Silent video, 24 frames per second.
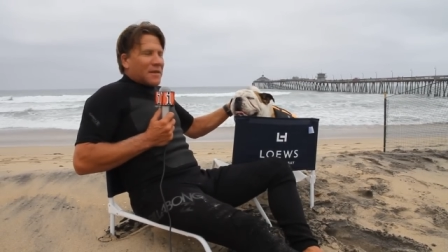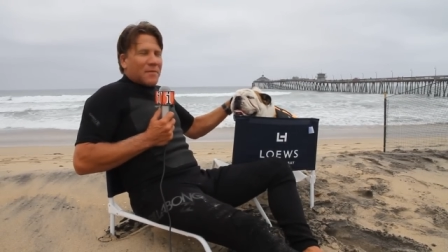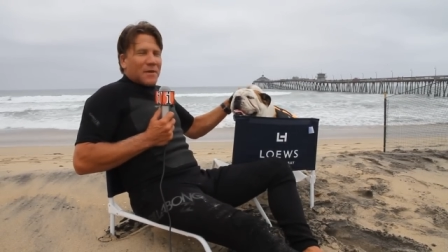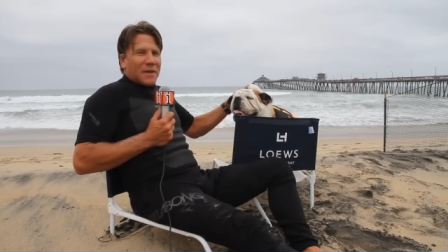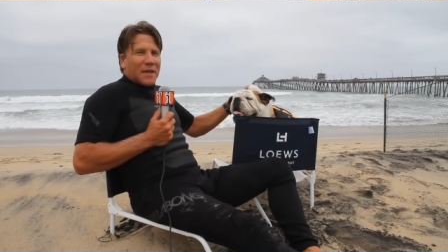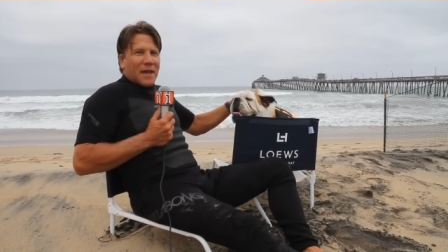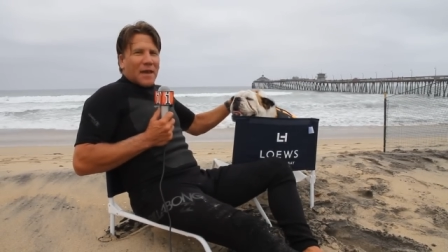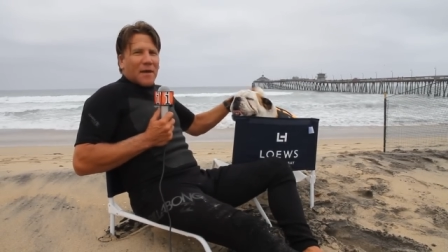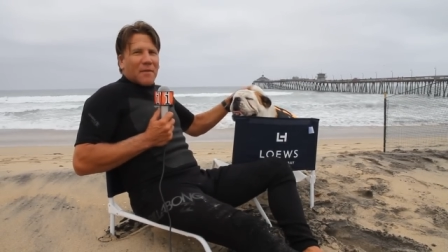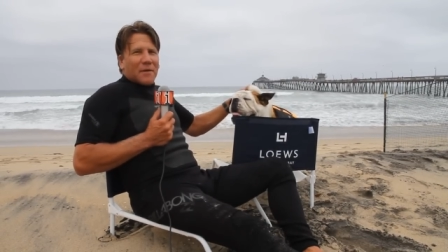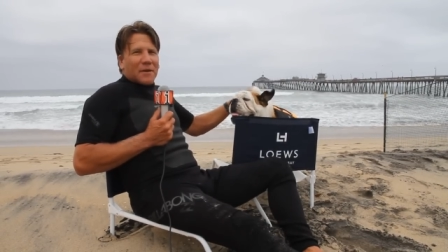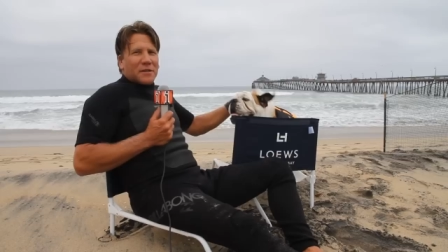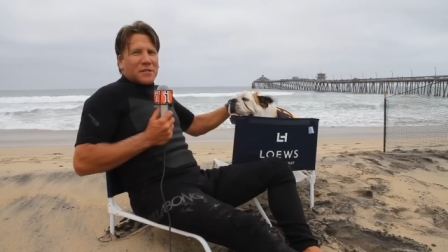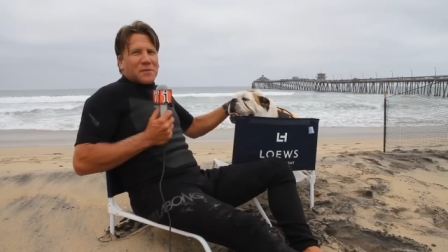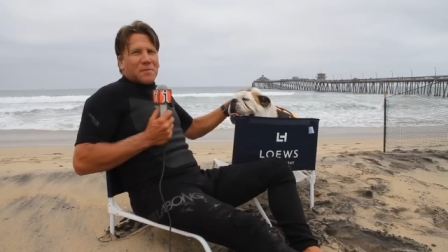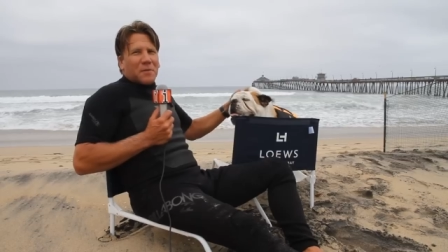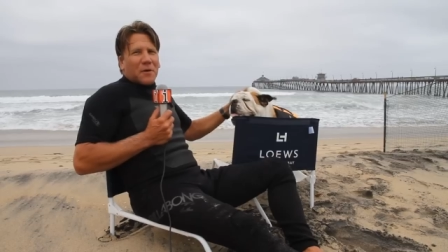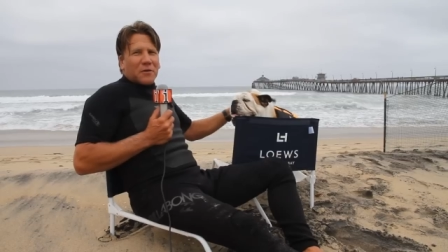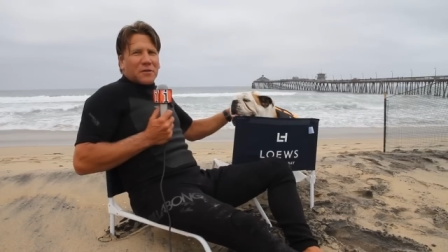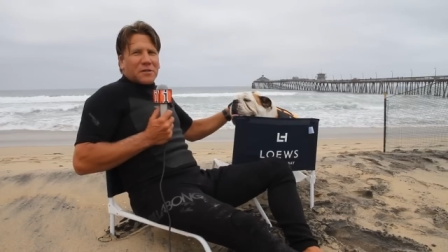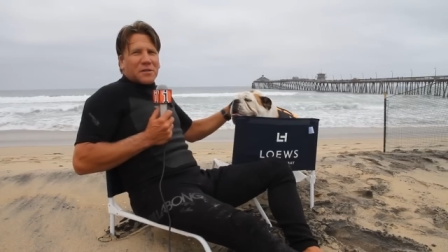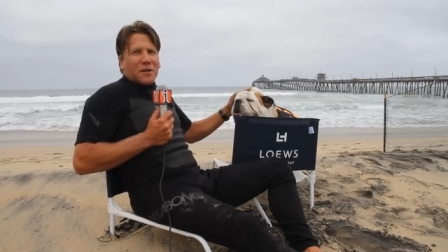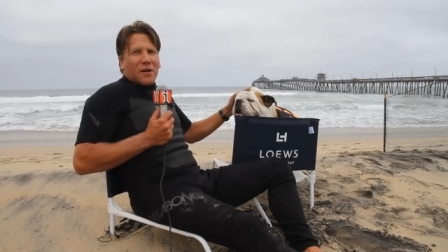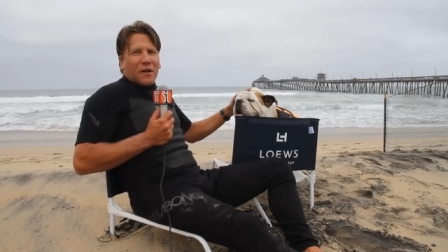he became a
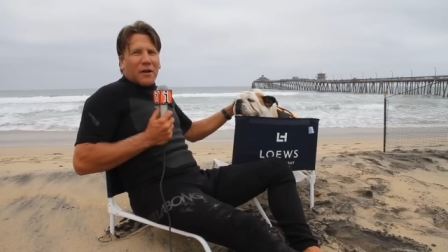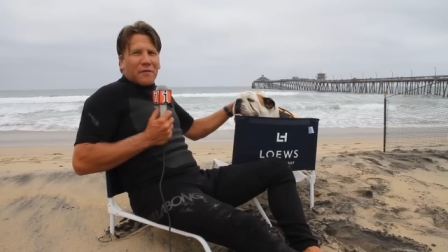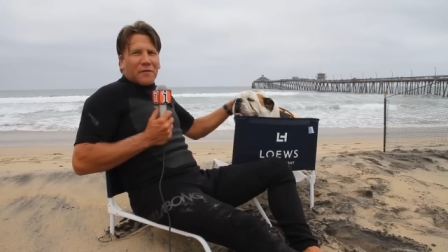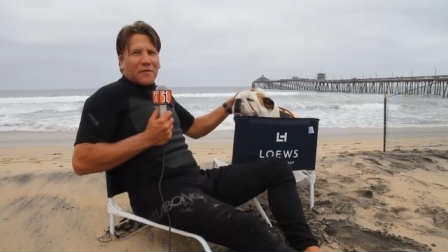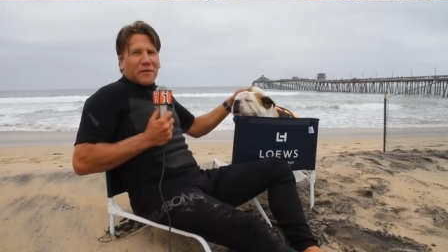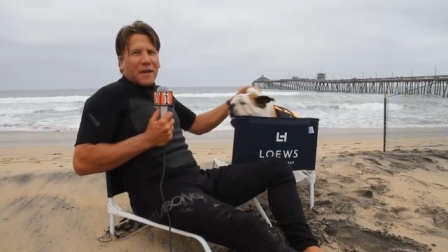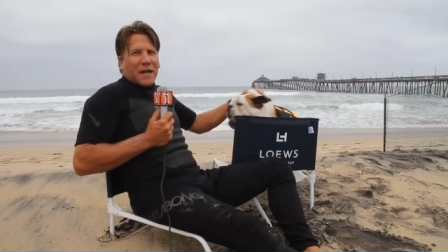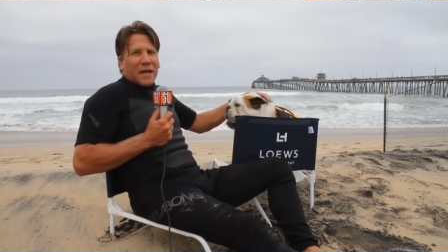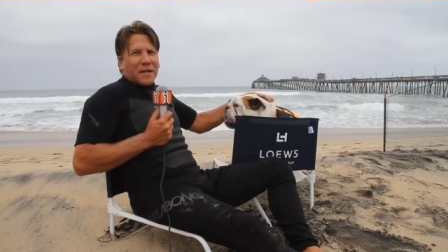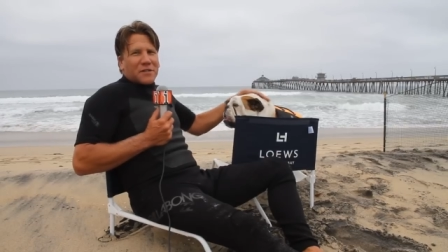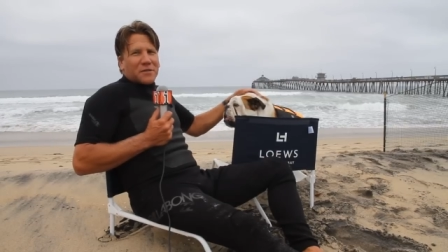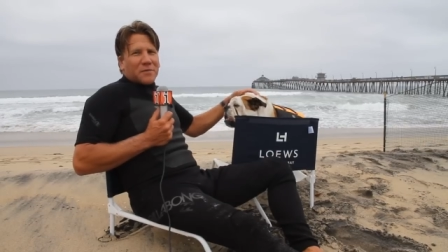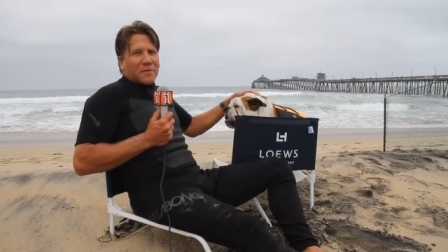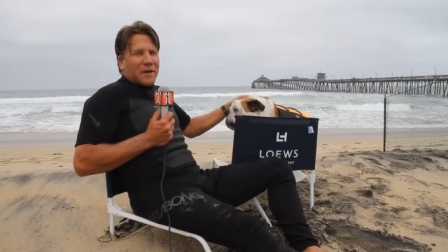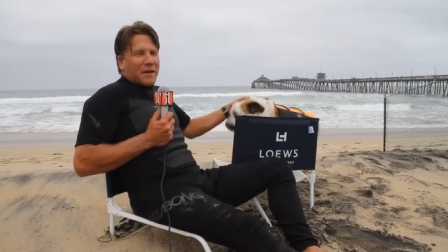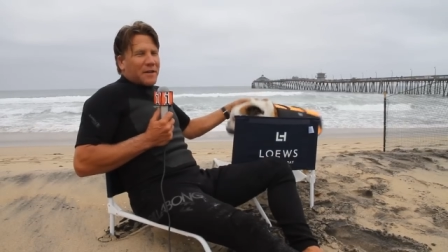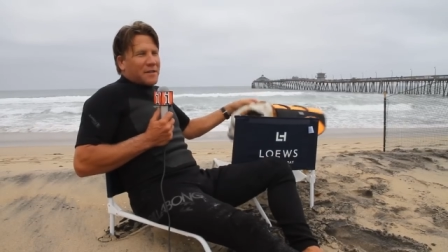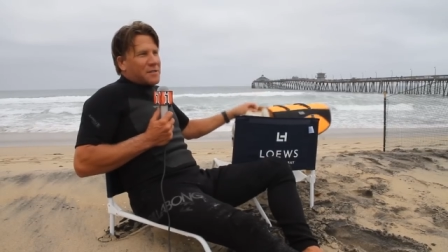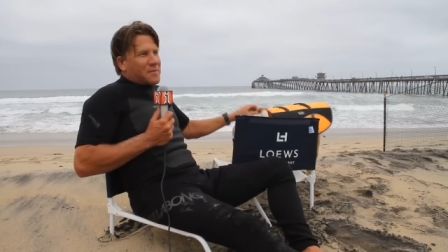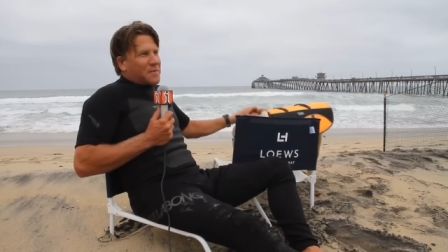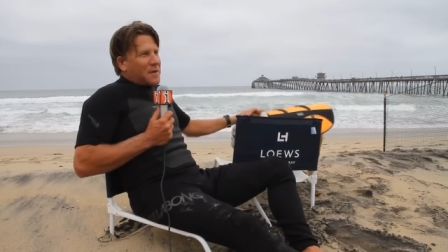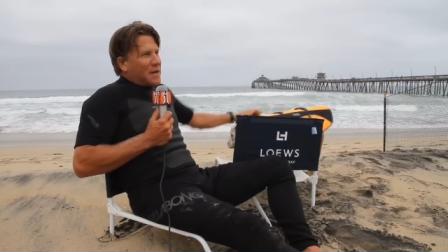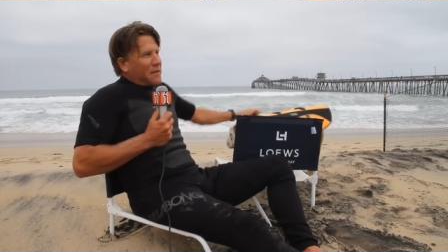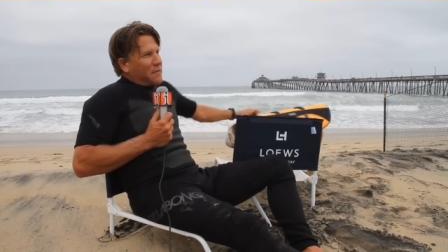spokesdog for Natural
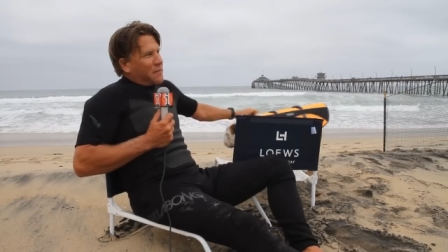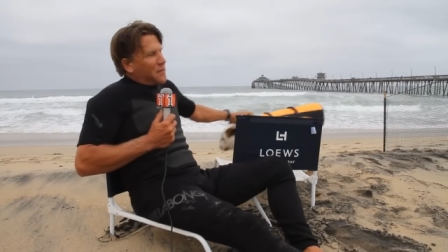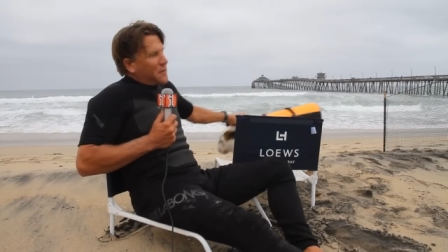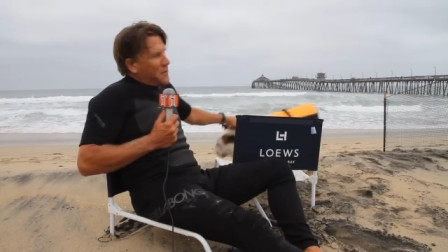Balance Pet